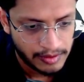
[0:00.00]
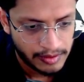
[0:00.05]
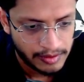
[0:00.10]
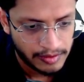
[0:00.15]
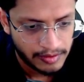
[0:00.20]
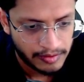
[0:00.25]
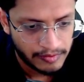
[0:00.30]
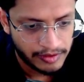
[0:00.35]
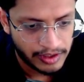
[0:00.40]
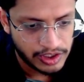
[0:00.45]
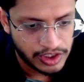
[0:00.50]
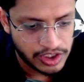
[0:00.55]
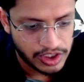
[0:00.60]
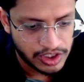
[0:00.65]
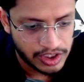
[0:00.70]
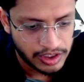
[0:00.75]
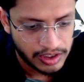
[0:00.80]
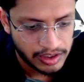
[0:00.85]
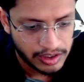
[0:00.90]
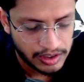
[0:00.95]

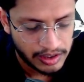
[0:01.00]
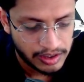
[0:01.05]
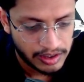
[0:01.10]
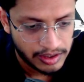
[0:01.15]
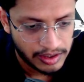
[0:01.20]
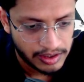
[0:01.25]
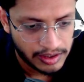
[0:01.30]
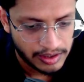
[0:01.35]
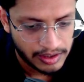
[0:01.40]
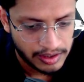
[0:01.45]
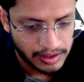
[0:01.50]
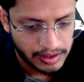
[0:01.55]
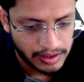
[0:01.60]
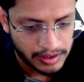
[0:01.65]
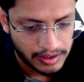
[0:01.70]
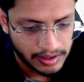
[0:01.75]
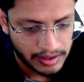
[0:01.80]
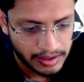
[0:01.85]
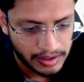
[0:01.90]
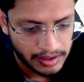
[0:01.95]
which,
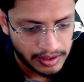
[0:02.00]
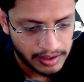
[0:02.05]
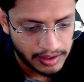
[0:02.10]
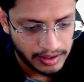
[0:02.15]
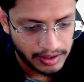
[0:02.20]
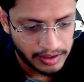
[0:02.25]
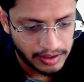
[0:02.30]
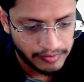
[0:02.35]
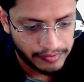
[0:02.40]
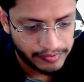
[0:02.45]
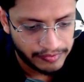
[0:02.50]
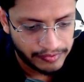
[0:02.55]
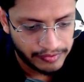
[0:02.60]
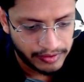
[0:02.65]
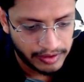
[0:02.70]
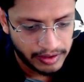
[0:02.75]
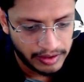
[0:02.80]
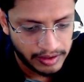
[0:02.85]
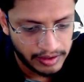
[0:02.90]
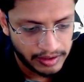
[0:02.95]
if
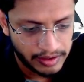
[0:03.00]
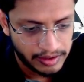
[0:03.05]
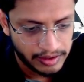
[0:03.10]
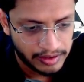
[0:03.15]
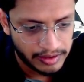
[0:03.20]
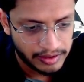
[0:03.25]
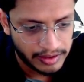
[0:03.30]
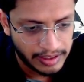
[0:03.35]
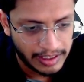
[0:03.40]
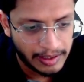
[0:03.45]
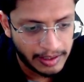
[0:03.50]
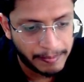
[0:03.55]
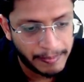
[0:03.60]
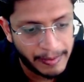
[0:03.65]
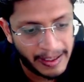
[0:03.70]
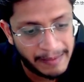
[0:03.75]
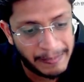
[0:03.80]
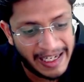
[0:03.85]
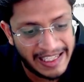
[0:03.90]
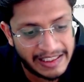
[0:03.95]
write a
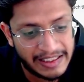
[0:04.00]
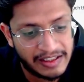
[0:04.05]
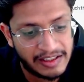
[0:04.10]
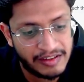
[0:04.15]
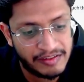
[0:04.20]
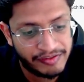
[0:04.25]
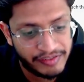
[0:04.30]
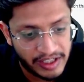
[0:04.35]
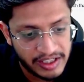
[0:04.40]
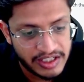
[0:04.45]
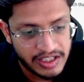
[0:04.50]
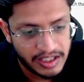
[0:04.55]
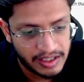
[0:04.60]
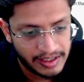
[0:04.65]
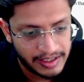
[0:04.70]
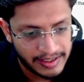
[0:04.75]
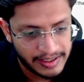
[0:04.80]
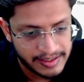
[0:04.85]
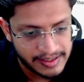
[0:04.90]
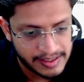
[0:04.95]
Python function,
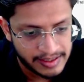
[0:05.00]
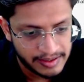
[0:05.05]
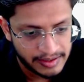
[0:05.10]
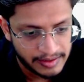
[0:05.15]
let's say,